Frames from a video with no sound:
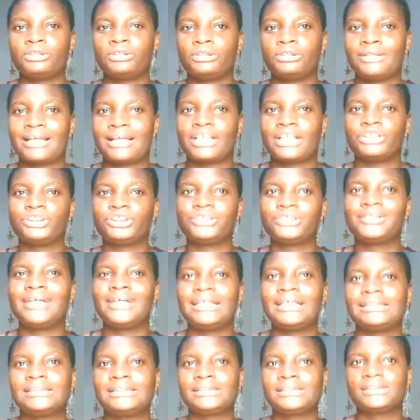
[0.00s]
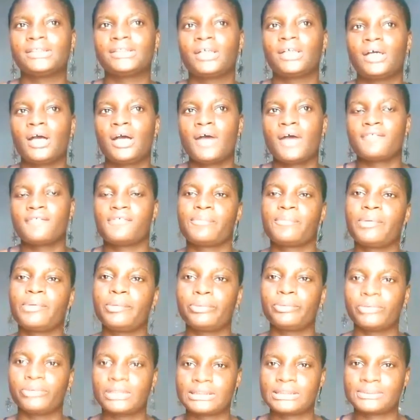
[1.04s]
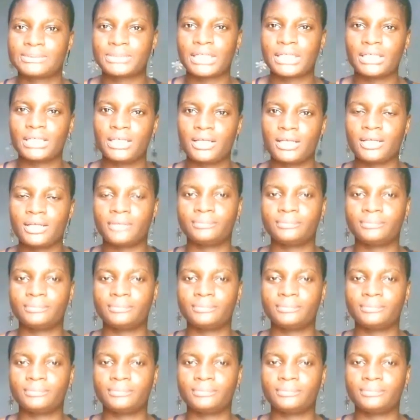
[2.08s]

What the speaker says: like a trend for people, especially